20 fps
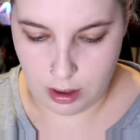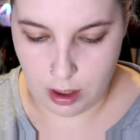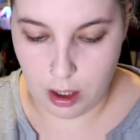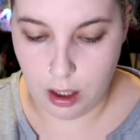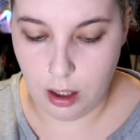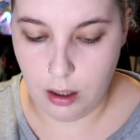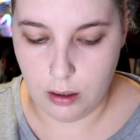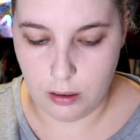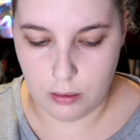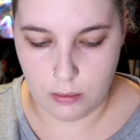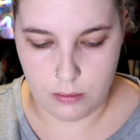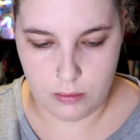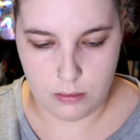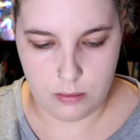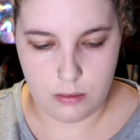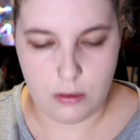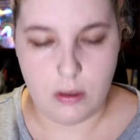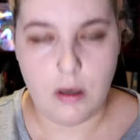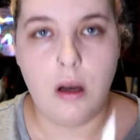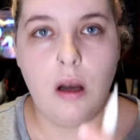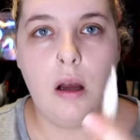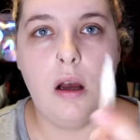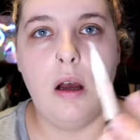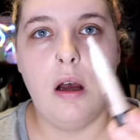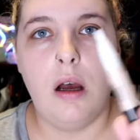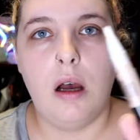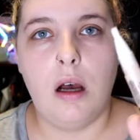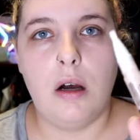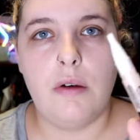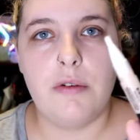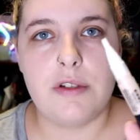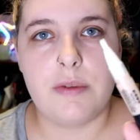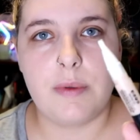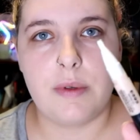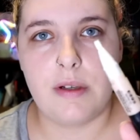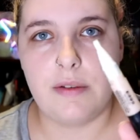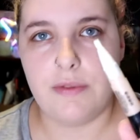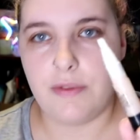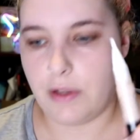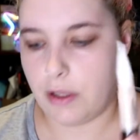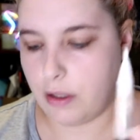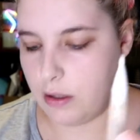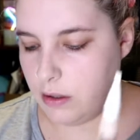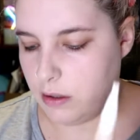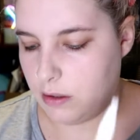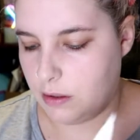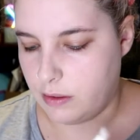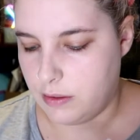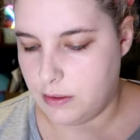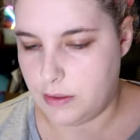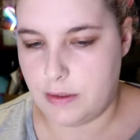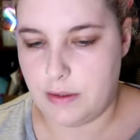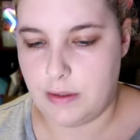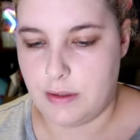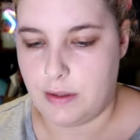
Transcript: Oh, it's one of those